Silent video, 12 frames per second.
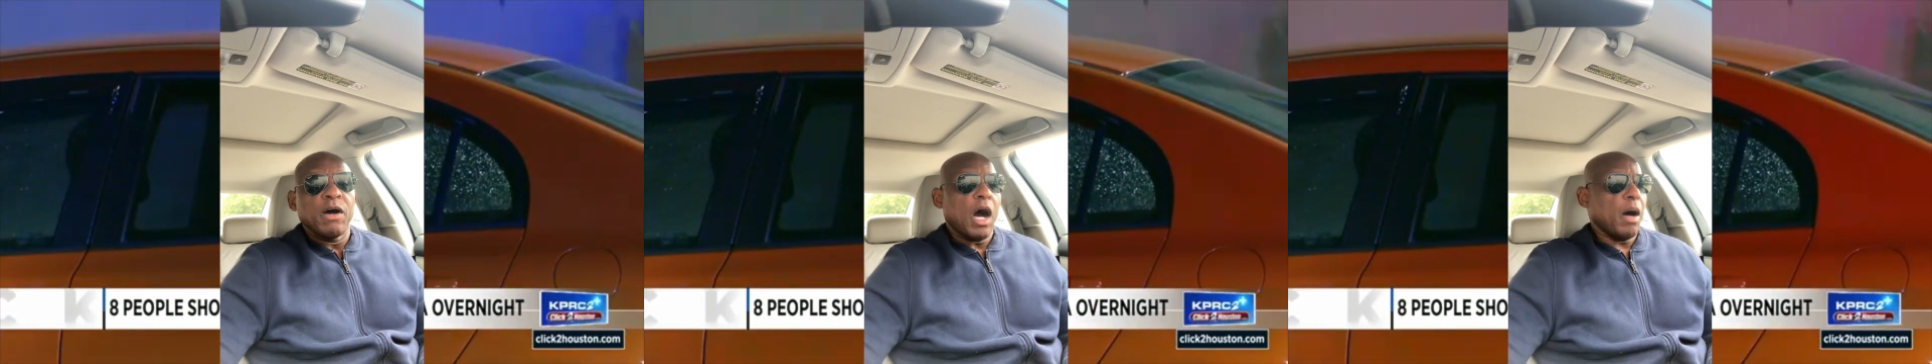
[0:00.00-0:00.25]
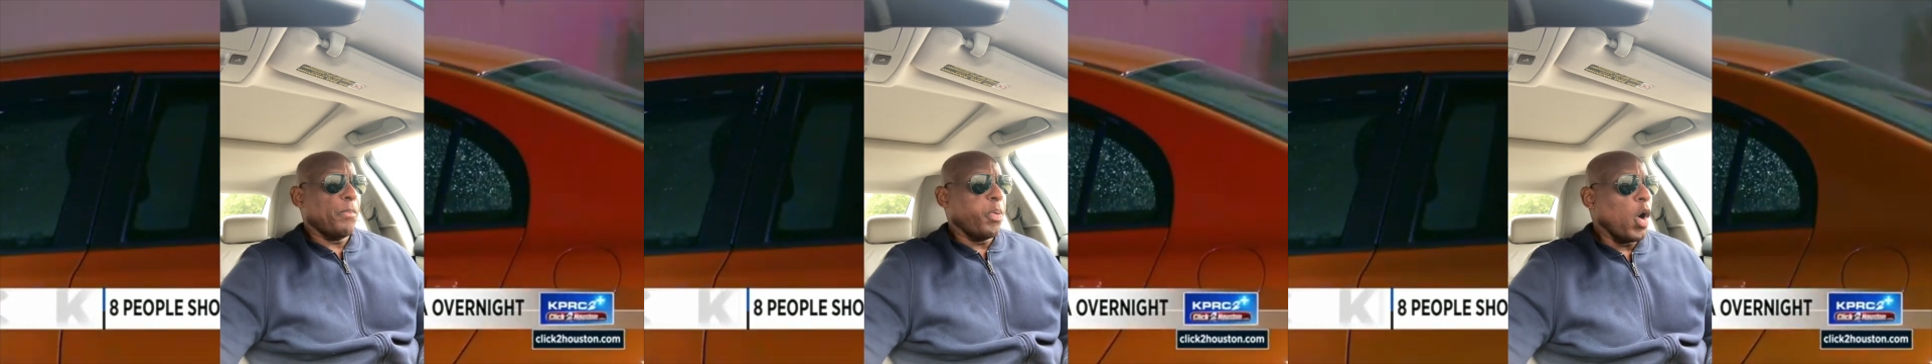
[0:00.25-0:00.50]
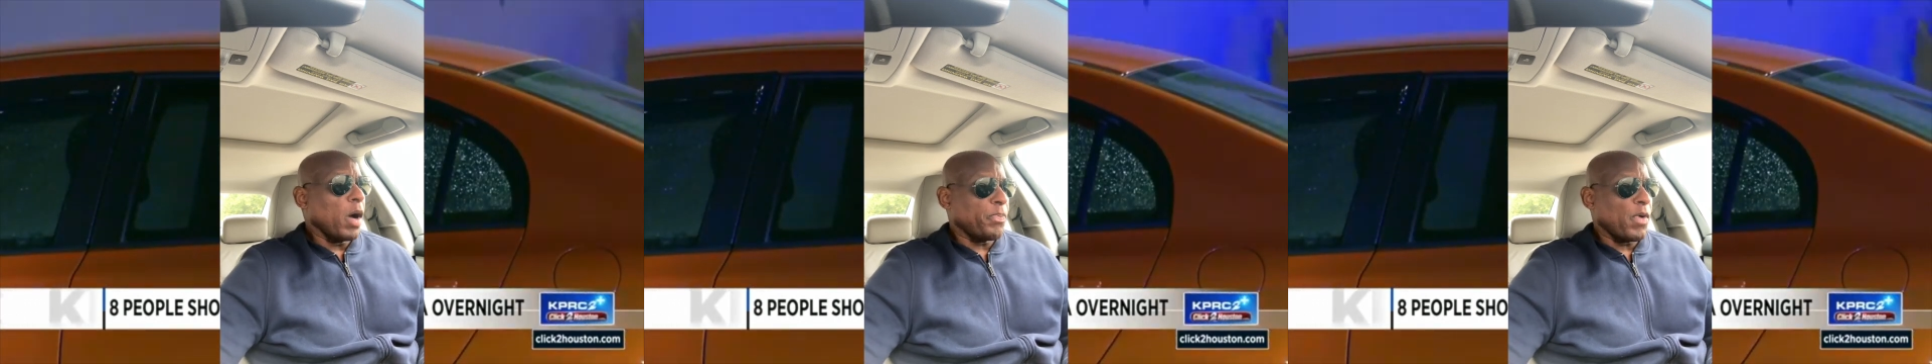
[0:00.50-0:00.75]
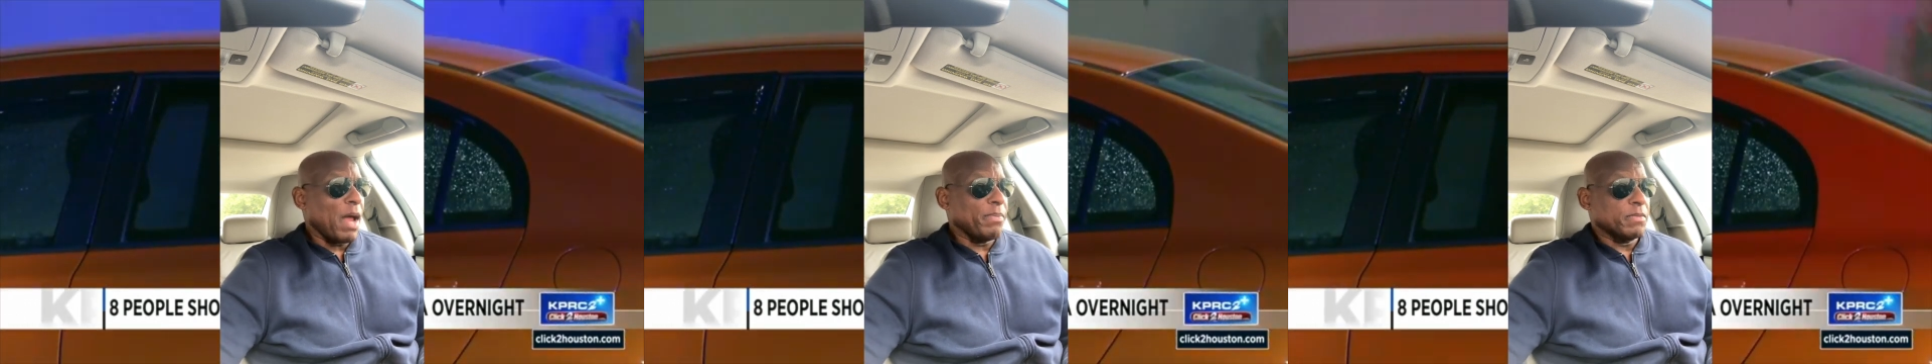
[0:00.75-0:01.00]
a poor
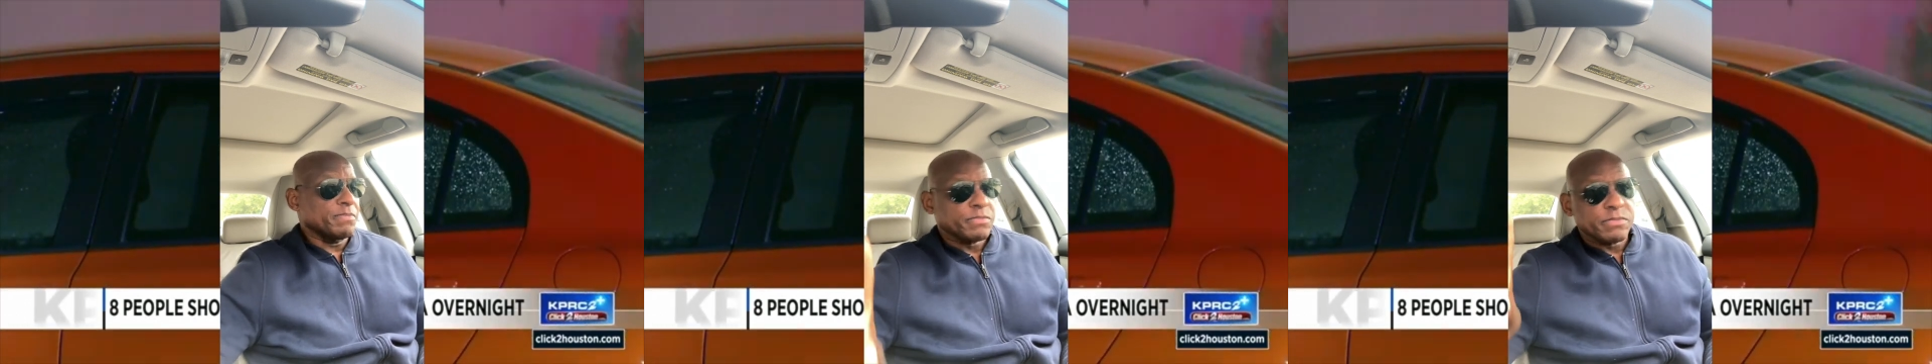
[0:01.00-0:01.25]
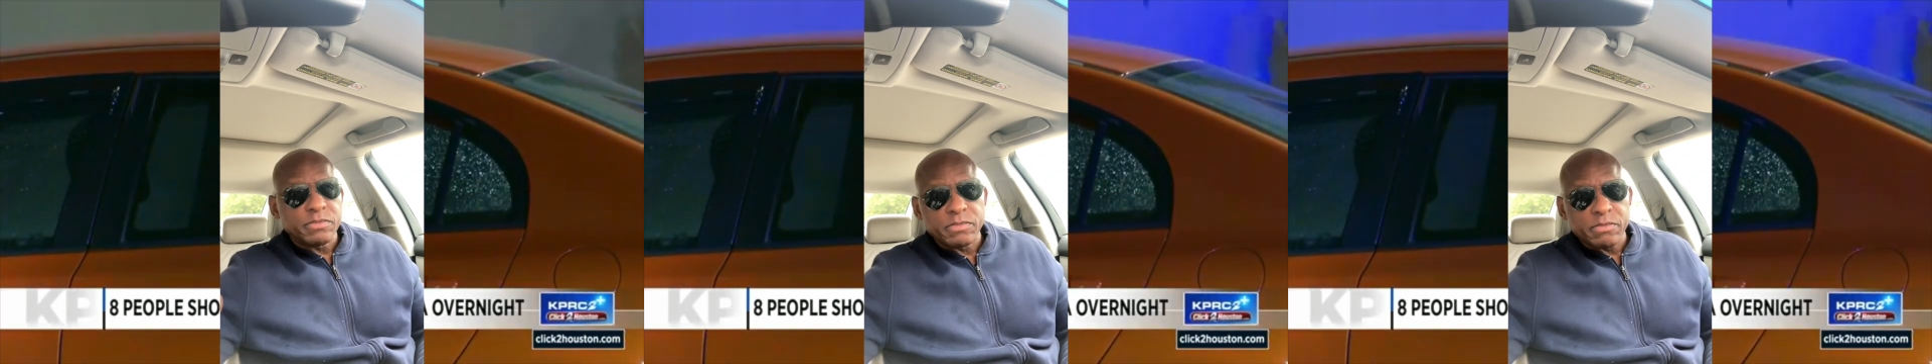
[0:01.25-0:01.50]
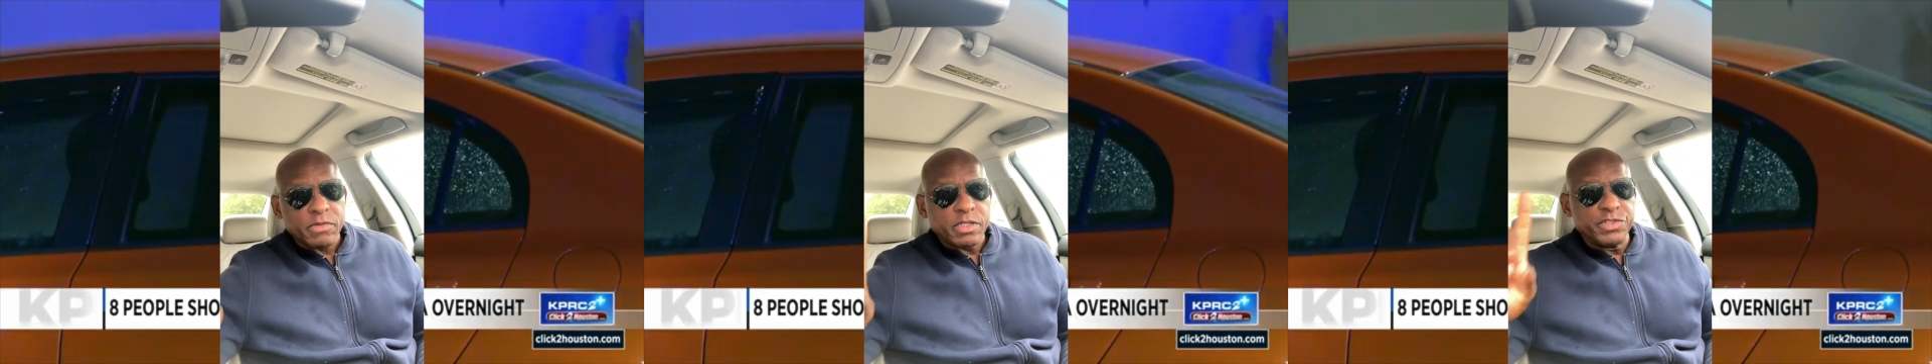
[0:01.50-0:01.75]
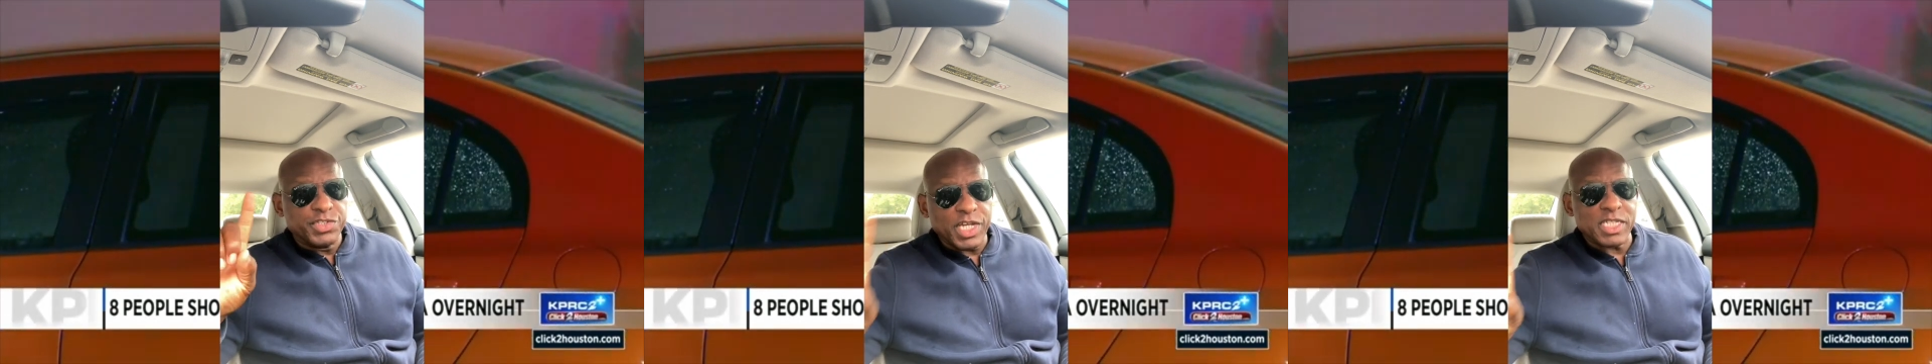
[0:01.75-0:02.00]
problem.
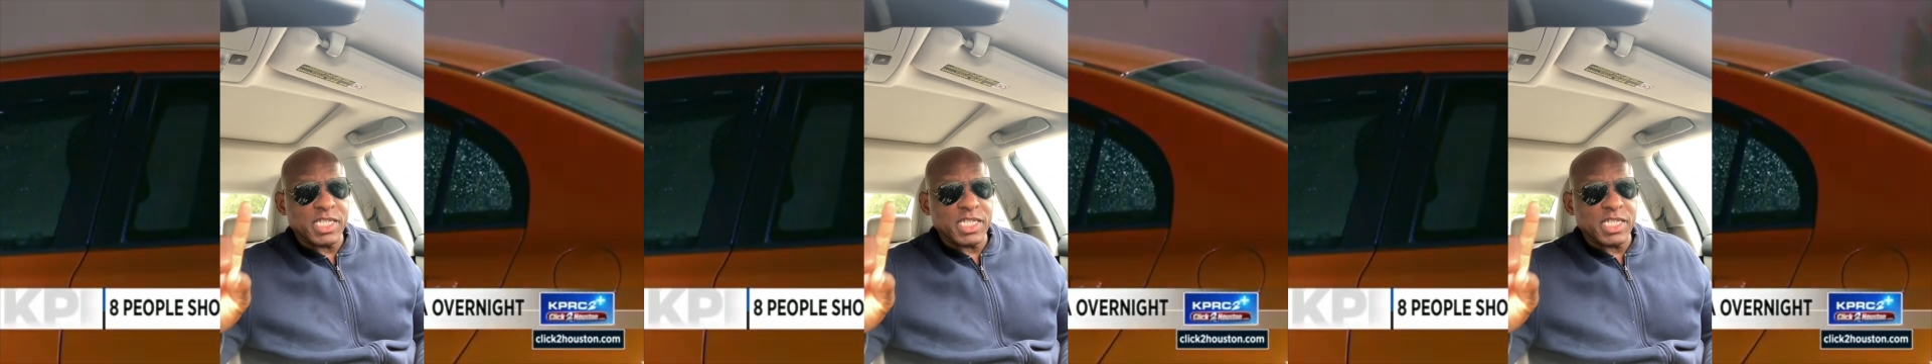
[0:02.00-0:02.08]
Just